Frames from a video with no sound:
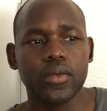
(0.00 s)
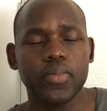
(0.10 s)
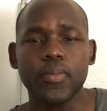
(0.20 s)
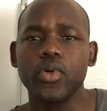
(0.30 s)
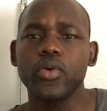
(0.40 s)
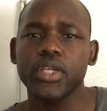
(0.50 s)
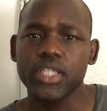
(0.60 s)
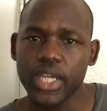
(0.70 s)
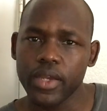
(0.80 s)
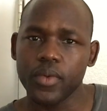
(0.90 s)
people who are
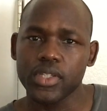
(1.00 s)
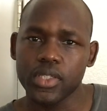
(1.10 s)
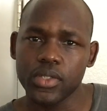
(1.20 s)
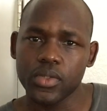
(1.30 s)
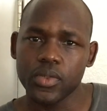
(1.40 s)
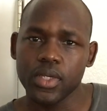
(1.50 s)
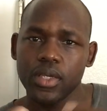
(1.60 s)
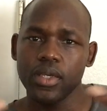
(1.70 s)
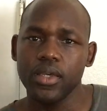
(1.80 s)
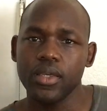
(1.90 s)
sharing with you
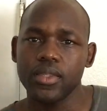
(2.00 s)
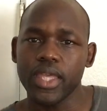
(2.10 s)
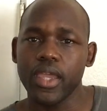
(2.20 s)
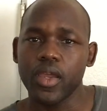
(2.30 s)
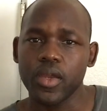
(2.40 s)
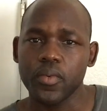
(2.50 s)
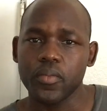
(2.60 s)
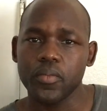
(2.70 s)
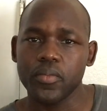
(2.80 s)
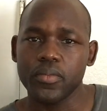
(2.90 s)
their
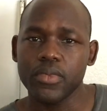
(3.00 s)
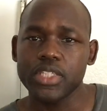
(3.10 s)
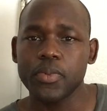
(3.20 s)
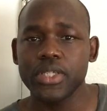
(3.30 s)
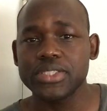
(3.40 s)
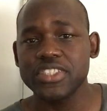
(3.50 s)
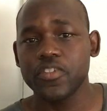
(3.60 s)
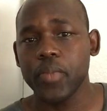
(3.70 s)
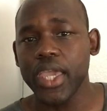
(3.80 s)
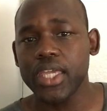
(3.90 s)
experiences
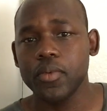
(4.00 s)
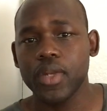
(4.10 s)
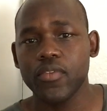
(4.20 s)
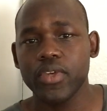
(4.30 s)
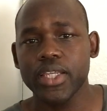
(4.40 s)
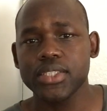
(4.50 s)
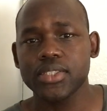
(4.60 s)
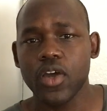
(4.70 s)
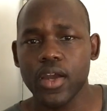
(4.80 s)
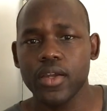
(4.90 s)
of pain or whatever it
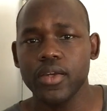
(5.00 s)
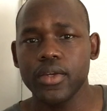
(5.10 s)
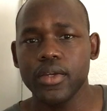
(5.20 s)
is are.